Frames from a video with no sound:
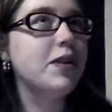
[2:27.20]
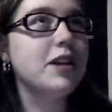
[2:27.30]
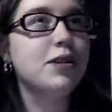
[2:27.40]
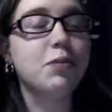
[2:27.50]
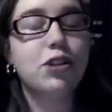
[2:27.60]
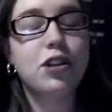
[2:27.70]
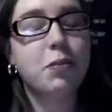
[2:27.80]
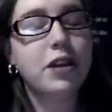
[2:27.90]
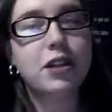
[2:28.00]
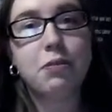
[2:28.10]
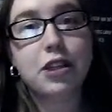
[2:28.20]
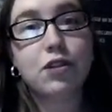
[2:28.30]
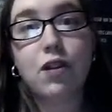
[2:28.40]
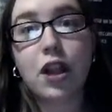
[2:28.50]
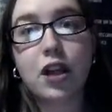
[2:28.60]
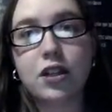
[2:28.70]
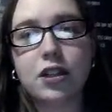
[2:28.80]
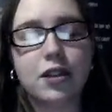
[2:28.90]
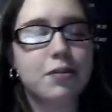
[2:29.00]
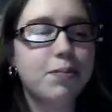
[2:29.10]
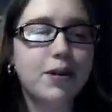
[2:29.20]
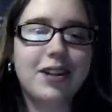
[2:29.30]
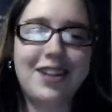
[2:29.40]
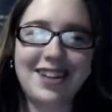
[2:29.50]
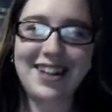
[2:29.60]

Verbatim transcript: I guess once you spend a semester in London, but